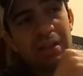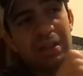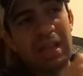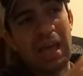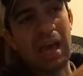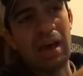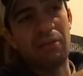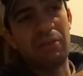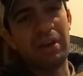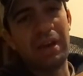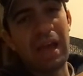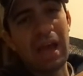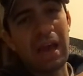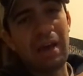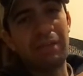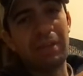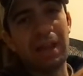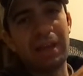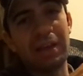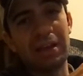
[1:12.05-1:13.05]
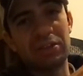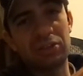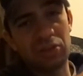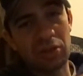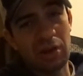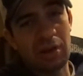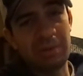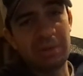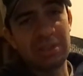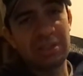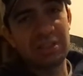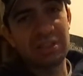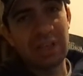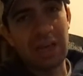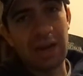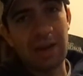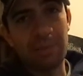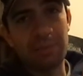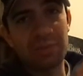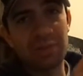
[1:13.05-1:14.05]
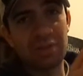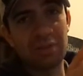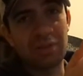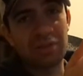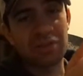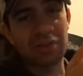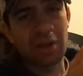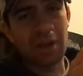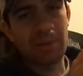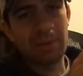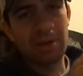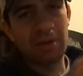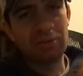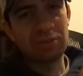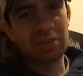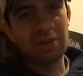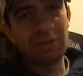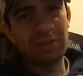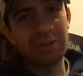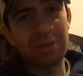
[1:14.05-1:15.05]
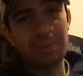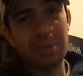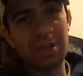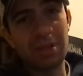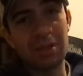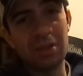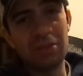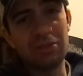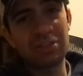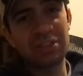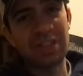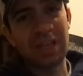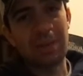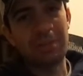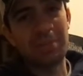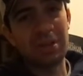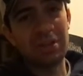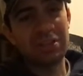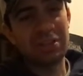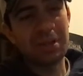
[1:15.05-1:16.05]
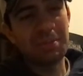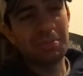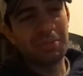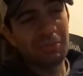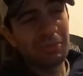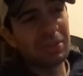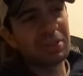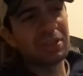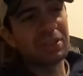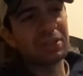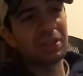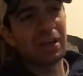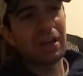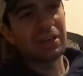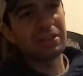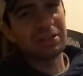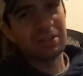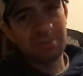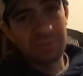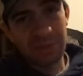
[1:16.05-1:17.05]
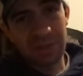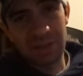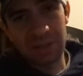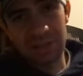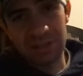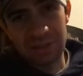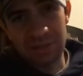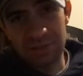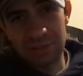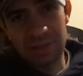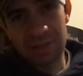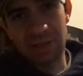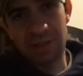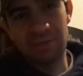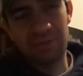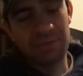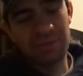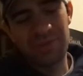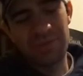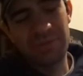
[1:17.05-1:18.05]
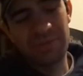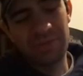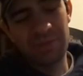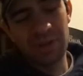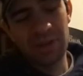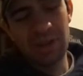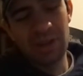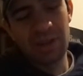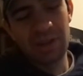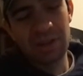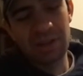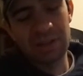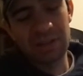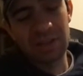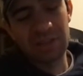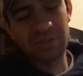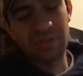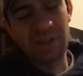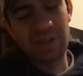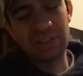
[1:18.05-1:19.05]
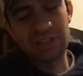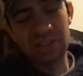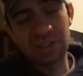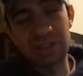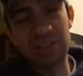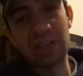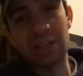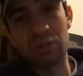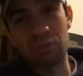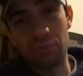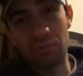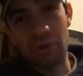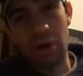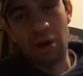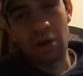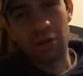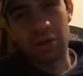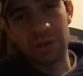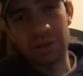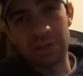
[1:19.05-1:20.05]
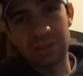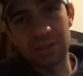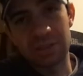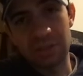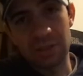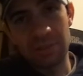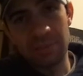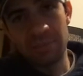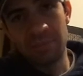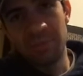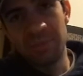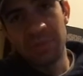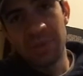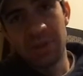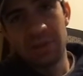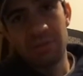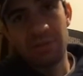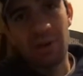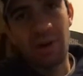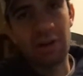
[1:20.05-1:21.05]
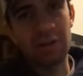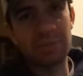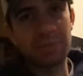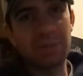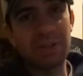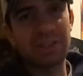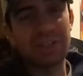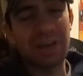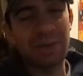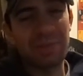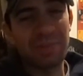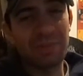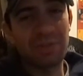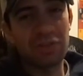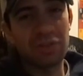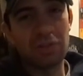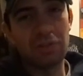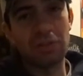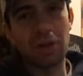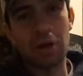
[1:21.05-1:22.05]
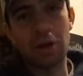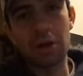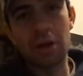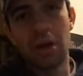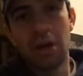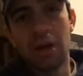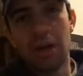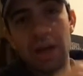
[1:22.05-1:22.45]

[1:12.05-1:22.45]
Now we have like a tournament set up to determine who's going to be the new championship, which is awesome because let's face it, Seth Rollins. Rollins been champion for too long.